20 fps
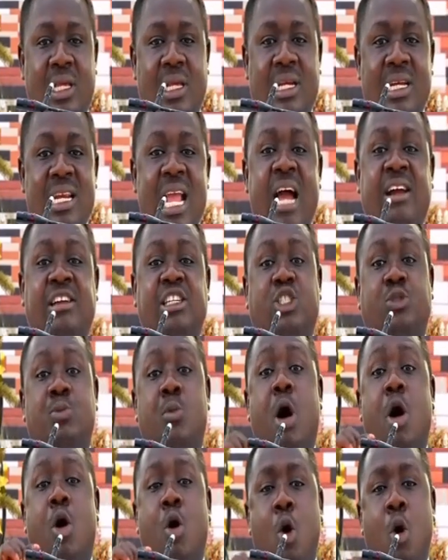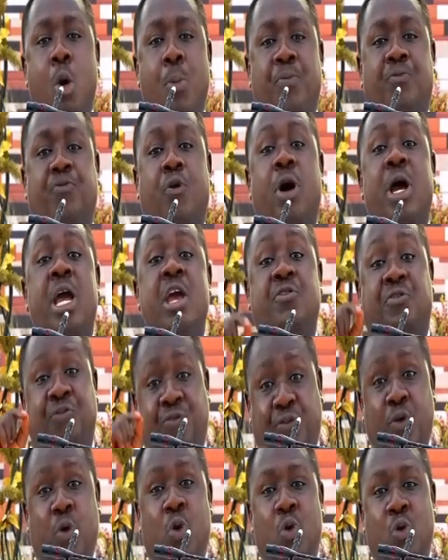There is more hope for a
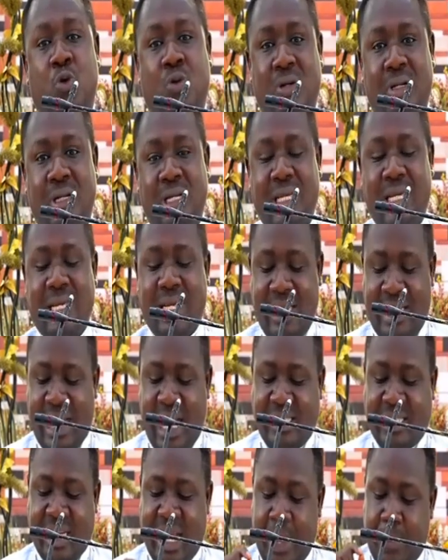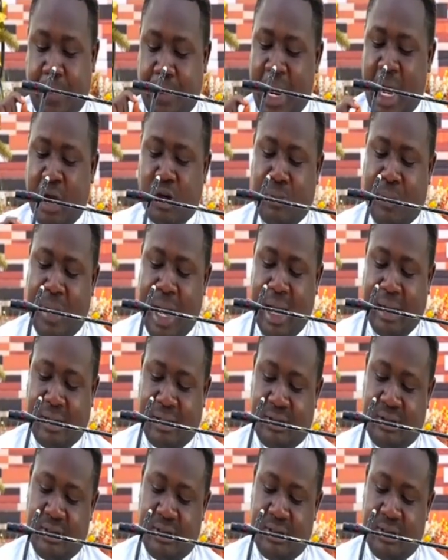fool than a proud man.